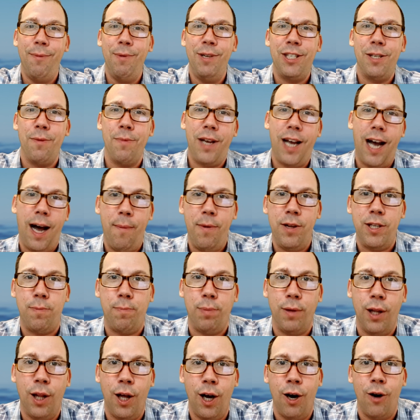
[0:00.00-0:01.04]
give me some comments
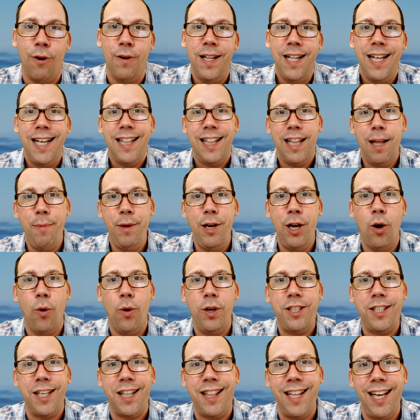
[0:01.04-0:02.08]
below. Let me know
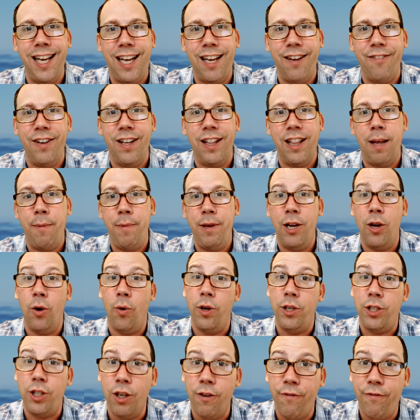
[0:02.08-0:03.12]
what you think of it. Let me know
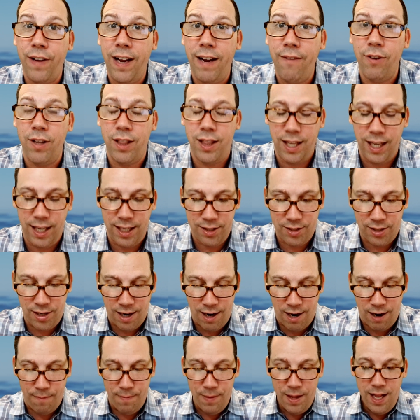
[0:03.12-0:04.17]
what your favorite things
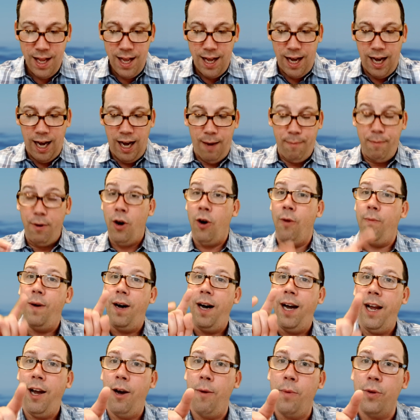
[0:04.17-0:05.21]
are. Um, oh,
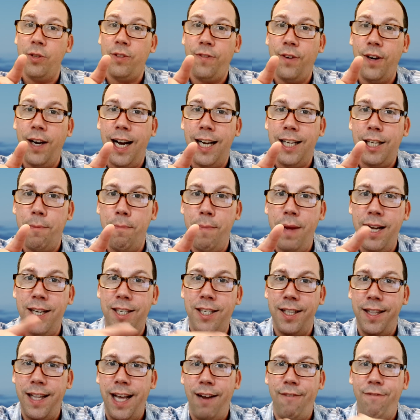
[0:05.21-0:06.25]
I almost forgot to
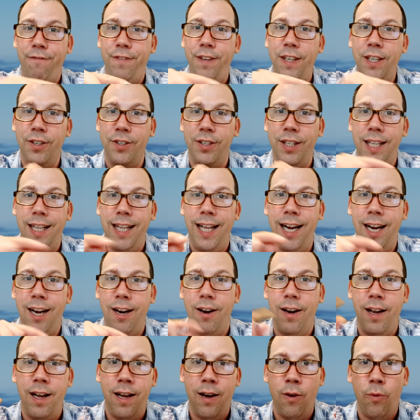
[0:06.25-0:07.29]
mention that field in
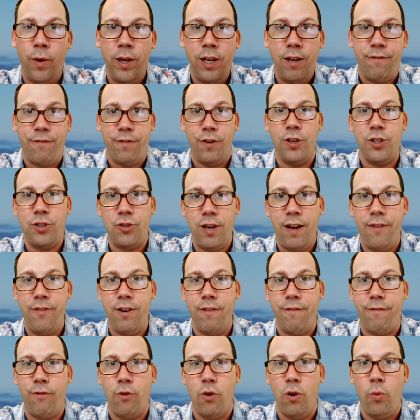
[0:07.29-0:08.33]
there uh, when you first drive
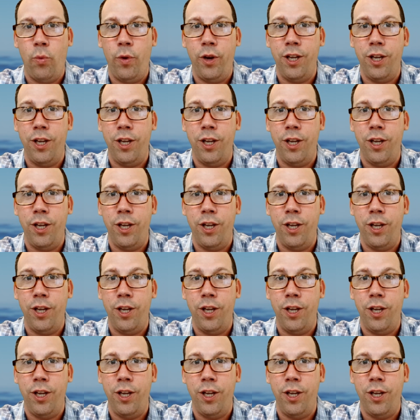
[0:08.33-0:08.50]
into Fort